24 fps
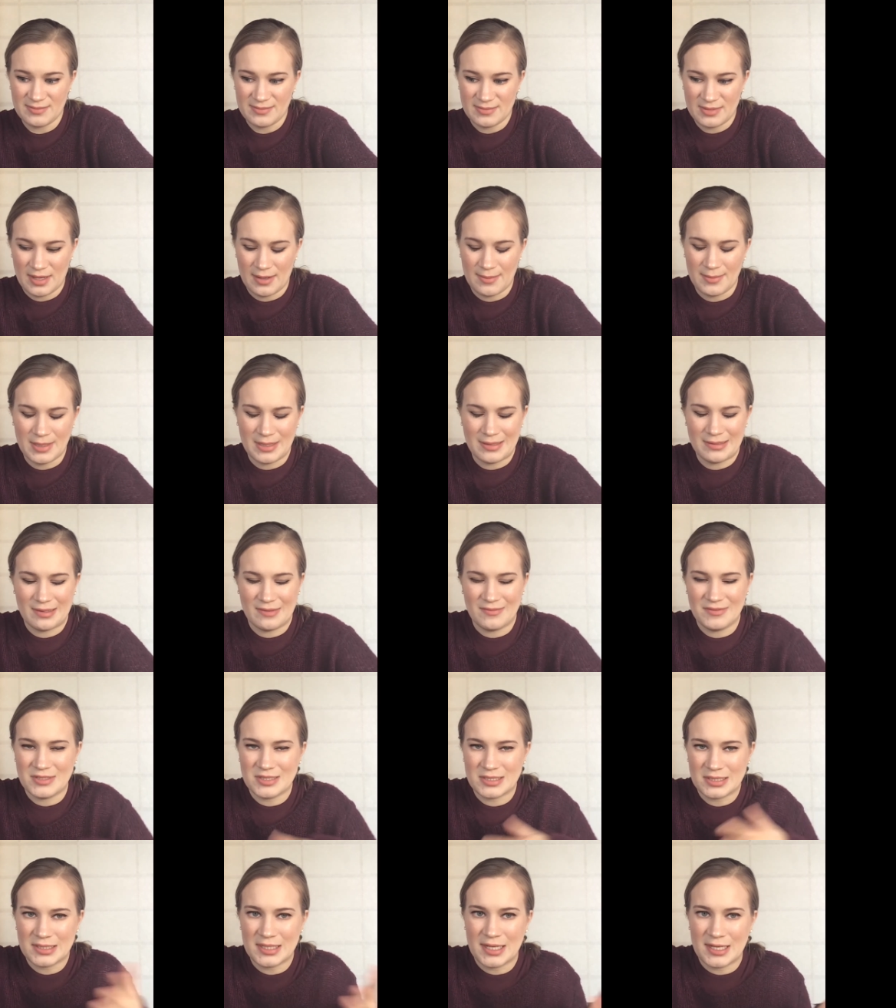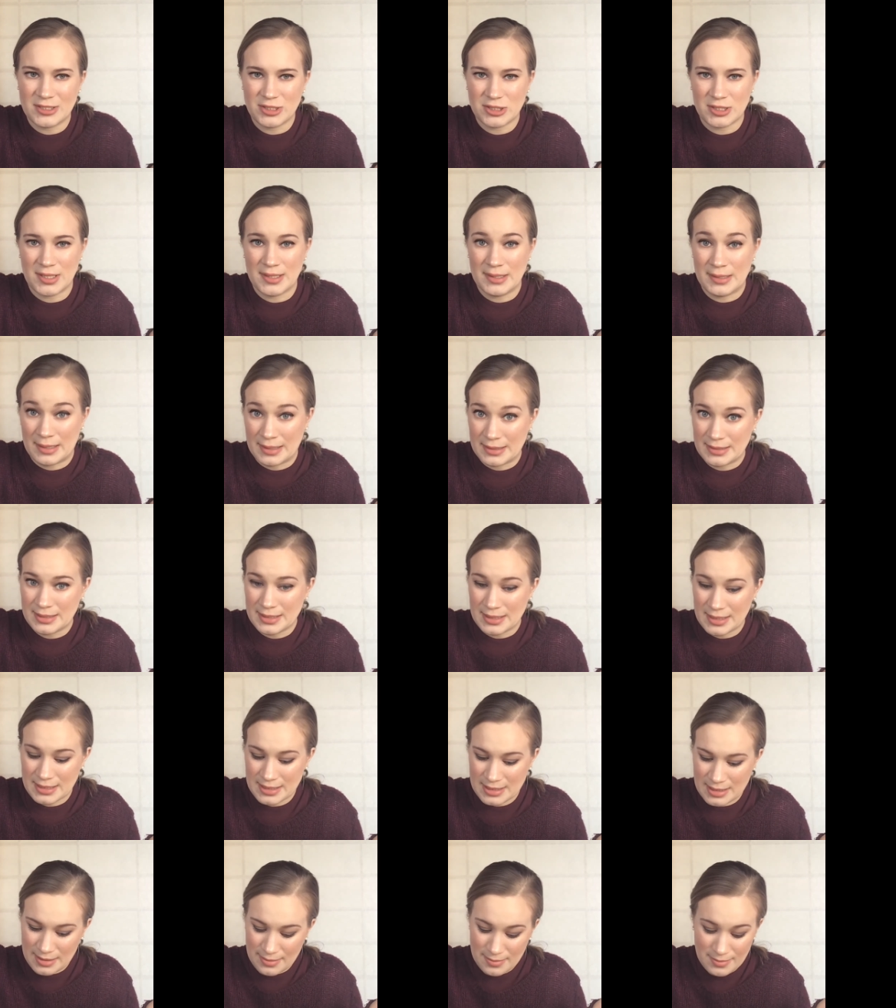I mean, obviously I try not to get
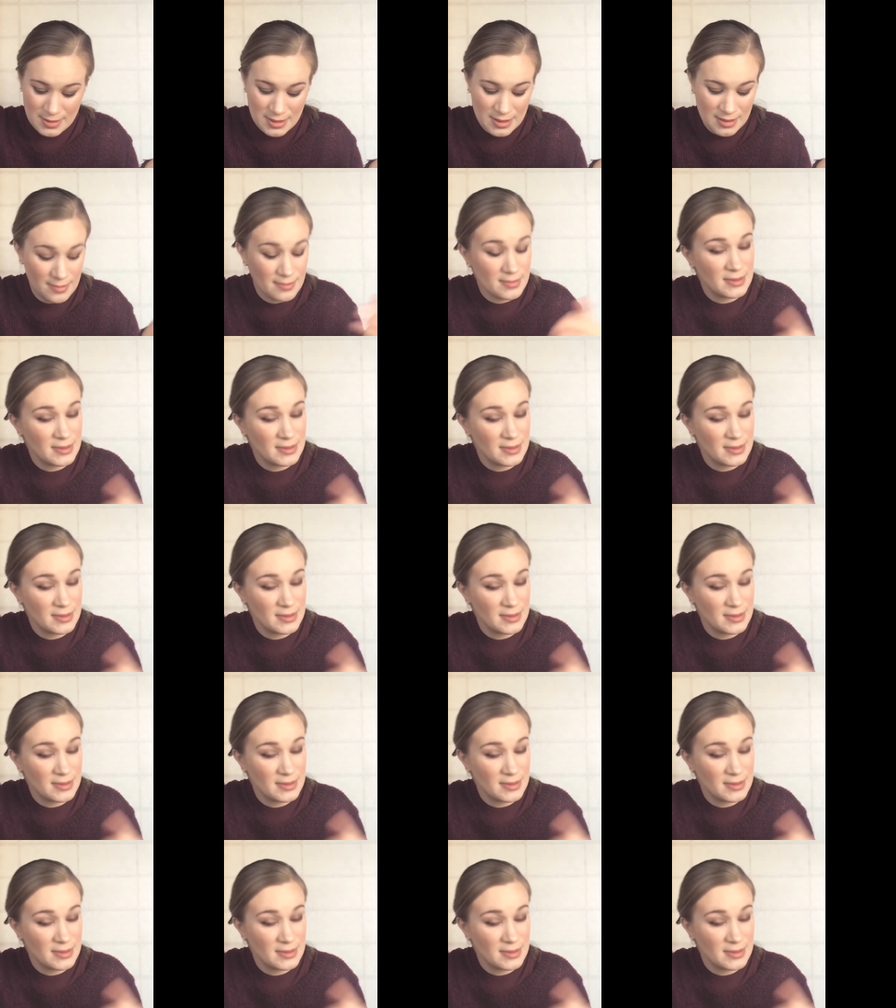sunburn,